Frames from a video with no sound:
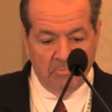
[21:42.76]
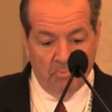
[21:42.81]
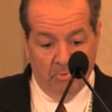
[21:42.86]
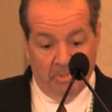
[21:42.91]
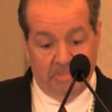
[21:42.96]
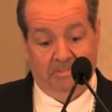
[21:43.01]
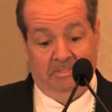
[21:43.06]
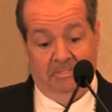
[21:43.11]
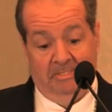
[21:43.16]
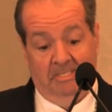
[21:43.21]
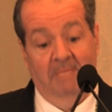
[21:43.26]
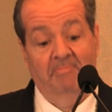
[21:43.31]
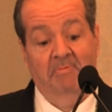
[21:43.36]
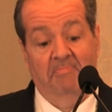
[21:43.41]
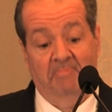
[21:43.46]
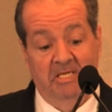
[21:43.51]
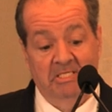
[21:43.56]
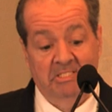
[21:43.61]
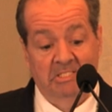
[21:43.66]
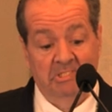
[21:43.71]
what type
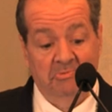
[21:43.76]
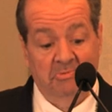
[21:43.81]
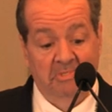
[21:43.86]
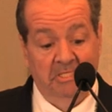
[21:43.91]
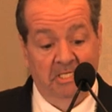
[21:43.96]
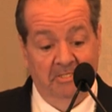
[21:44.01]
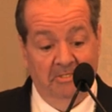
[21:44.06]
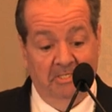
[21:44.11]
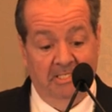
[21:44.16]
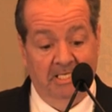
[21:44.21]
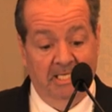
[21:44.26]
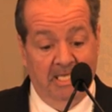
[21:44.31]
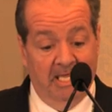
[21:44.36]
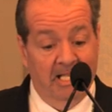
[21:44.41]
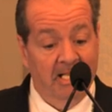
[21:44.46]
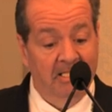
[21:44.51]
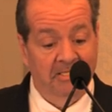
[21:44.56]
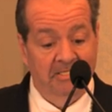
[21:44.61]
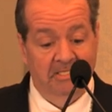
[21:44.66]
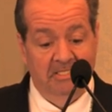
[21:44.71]
of patients were they looking
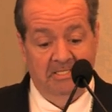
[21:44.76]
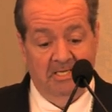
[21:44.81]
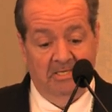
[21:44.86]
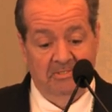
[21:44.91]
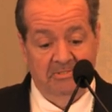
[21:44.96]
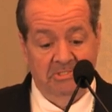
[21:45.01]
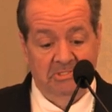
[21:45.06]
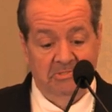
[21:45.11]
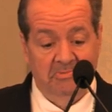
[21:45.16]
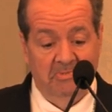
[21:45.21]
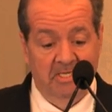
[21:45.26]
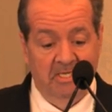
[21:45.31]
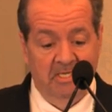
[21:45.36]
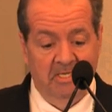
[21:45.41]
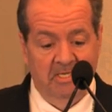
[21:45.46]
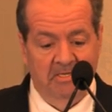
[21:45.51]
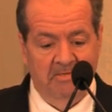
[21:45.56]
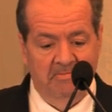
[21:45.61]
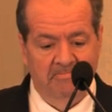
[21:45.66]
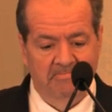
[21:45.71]
at. I think Dr.
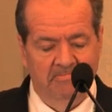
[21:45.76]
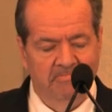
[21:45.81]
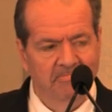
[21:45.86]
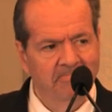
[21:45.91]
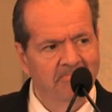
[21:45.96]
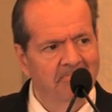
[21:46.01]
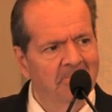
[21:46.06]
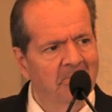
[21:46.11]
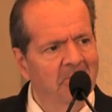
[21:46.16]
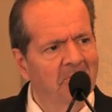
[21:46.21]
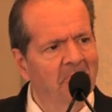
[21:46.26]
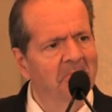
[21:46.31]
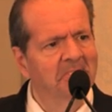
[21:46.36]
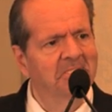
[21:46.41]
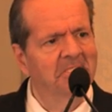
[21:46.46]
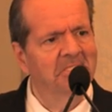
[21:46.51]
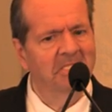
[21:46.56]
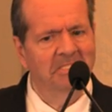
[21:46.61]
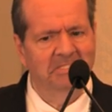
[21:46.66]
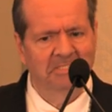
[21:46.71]
Who
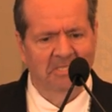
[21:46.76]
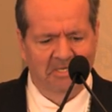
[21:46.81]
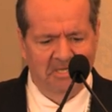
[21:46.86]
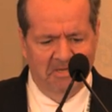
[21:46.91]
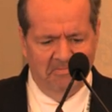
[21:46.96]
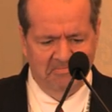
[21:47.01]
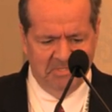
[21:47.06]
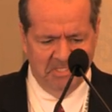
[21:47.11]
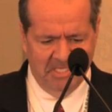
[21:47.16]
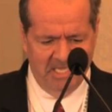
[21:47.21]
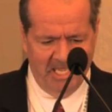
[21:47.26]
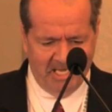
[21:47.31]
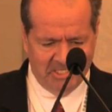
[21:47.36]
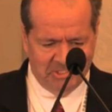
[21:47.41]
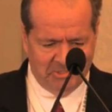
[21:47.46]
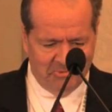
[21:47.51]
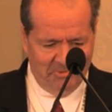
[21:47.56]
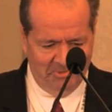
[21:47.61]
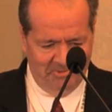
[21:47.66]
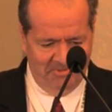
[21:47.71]
was it that dug up the
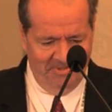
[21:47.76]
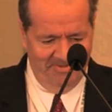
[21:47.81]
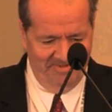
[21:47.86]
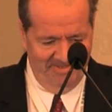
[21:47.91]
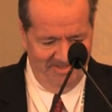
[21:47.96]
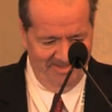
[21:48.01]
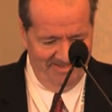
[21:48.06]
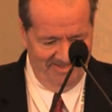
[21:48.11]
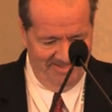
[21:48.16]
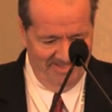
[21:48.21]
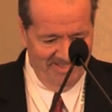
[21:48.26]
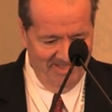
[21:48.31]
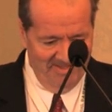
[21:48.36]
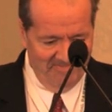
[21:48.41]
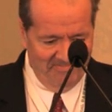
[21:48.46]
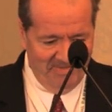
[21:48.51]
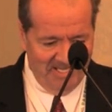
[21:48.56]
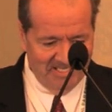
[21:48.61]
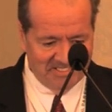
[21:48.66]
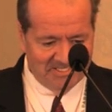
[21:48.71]
actual
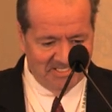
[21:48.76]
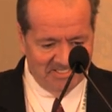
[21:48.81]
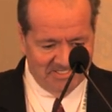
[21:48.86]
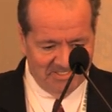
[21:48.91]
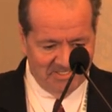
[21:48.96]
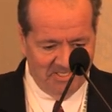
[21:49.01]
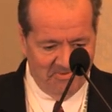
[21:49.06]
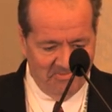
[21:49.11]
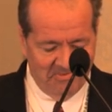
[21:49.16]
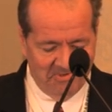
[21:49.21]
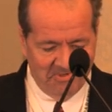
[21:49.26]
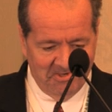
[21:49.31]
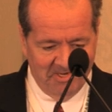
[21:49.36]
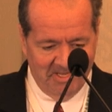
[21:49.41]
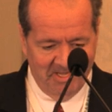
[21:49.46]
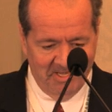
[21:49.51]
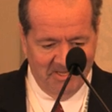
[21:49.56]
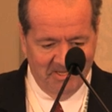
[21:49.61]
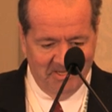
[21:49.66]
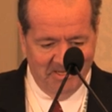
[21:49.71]
patients that were
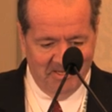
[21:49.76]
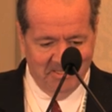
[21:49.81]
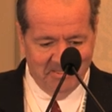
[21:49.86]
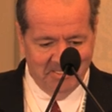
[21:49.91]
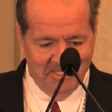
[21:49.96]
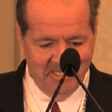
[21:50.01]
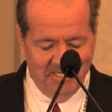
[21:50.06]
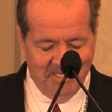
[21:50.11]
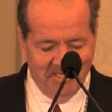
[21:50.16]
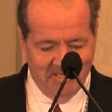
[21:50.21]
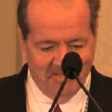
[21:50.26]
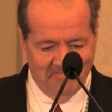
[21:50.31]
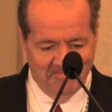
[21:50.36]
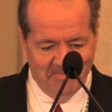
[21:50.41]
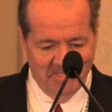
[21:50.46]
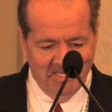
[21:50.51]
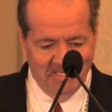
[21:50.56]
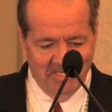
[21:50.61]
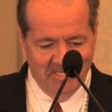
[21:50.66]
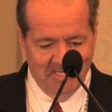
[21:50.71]
on the
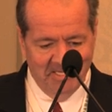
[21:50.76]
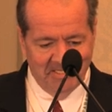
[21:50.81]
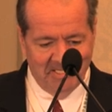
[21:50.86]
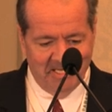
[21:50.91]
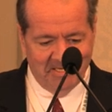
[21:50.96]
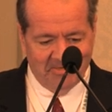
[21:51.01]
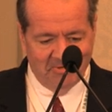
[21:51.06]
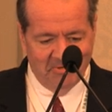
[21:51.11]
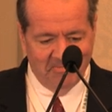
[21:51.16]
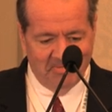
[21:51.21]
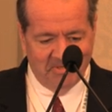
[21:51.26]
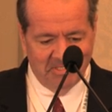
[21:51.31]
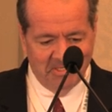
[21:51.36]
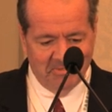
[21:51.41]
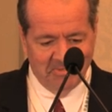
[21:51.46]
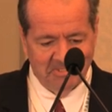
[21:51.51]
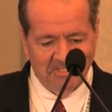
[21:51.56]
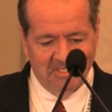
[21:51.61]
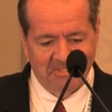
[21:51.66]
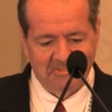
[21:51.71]
in that group? I think
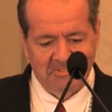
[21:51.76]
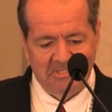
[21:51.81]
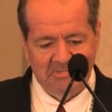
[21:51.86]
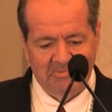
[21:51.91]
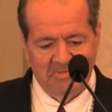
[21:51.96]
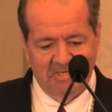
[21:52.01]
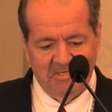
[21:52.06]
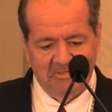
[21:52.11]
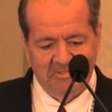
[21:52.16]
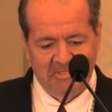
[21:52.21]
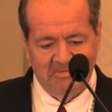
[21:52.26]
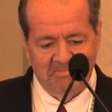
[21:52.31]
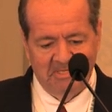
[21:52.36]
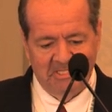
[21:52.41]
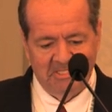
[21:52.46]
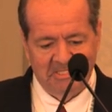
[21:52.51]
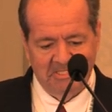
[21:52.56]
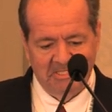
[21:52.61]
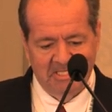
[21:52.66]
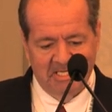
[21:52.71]
it was Dr. Suedo that
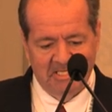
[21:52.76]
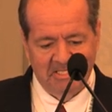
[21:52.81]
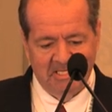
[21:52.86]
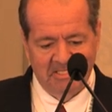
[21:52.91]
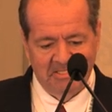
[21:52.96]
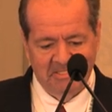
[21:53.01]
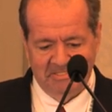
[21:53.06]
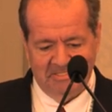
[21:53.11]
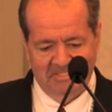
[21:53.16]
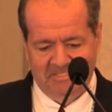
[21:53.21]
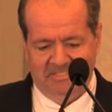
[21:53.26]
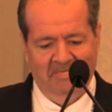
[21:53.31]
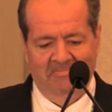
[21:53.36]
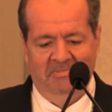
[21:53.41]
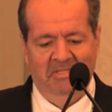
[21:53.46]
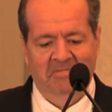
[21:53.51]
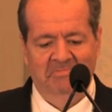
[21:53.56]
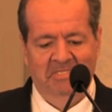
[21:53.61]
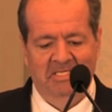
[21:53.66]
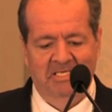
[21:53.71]
mentioned that, and some
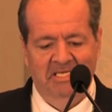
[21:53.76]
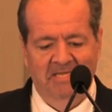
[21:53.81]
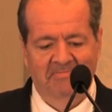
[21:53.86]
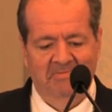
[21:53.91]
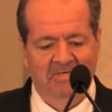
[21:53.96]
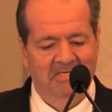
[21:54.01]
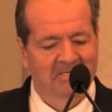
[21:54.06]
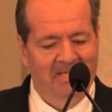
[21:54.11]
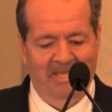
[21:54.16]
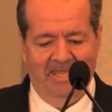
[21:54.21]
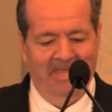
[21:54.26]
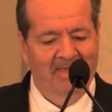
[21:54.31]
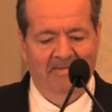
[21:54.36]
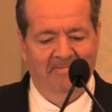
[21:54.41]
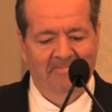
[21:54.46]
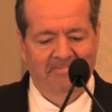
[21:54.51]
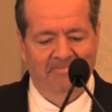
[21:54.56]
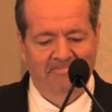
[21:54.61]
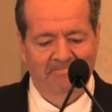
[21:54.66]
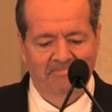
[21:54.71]
of them didn't even
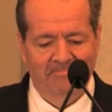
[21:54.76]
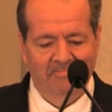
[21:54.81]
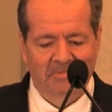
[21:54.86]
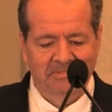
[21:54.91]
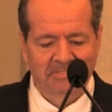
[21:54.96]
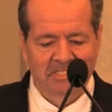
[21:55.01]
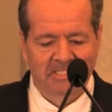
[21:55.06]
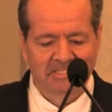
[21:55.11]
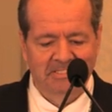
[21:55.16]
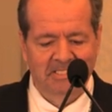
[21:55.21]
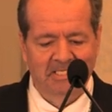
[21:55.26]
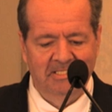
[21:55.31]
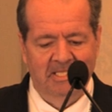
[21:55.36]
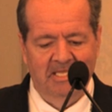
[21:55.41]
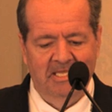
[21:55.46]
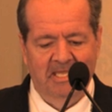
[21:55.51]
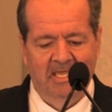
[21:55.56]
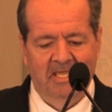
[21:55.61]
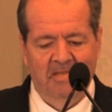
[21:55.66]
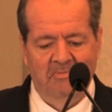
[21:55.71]
have what they said
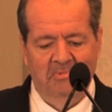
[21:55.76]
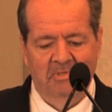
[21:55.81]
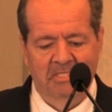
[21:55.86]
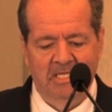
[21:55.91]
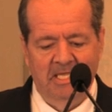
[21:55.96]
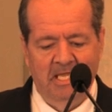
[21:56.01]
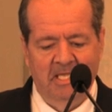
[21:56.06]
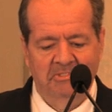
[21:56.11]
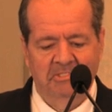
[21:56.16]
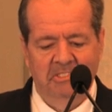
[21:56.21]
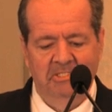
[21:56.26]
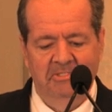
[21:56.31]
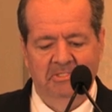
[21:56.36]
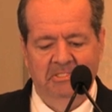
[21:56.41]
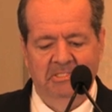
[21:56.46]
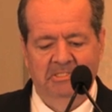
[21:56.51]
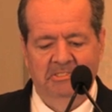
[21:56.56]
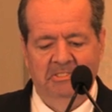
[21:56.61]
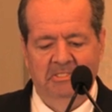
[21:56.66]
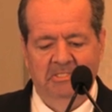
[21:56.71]
they had when they actually
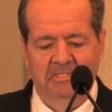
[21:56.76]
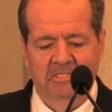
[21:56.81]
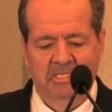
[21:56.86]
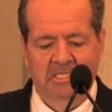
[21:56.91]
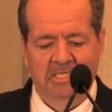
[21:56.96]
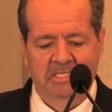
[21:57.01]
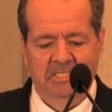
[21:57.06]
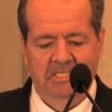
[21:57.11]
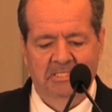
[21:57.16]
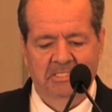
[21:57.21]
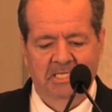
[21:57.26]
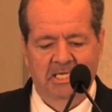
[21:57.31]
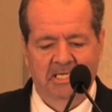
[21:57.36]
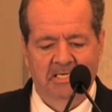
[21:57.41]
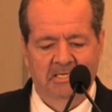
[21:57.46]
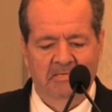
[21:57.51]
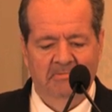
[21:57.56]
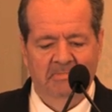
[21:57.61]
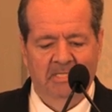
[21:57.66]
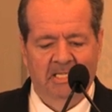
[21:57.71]
looked at the
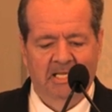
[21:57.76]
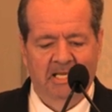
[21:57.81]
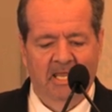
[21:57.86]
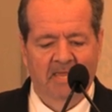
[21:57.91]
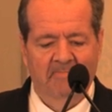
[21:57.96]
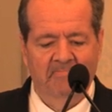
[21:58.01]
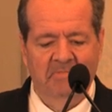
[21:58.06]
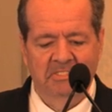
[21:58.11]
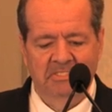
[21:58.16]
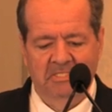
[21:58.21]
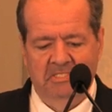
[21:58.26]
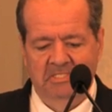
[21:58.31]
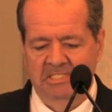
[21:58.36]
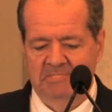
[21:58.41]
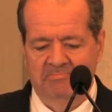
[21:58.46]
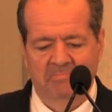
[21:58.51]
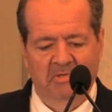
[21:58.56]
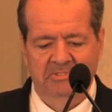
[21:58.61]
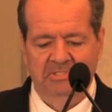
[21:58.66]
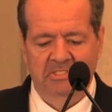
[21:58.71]
data. And it happens on
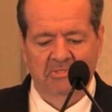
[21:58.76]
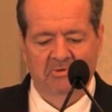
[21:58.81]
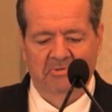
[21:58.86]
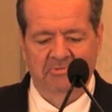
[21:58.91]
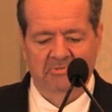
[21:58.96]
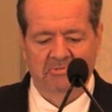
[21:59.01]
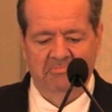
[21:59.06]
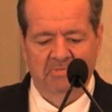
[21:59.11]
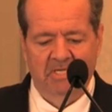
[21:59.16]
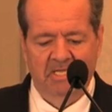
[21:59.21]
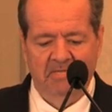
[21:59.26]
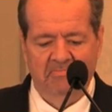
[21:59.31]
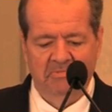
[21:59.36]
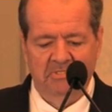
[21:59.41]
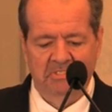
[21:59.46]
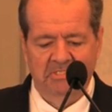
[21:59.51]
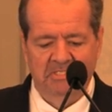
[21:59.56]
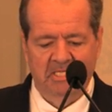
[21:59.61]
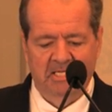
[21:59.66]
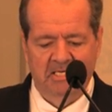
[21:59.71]
these multi-authored
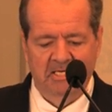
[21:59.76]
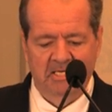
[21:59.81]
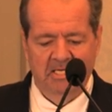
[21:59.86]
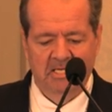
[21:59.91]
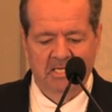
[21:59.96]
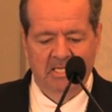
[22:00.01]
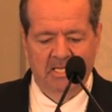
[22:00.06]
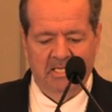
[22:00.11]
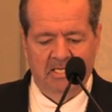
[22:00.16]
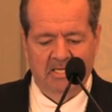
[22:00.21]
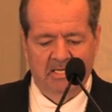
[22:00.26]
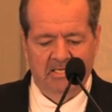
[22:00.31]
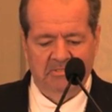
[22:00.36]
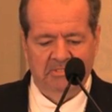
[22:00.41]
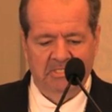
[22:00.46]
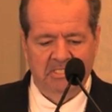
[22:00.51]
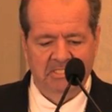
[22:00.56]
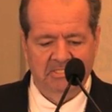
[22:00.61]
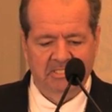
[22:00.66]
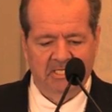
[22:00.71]
papers that kind of
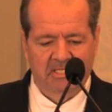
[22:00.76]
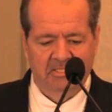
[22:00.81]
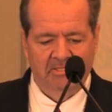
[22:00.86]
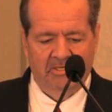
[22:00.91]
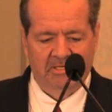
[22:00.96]
things get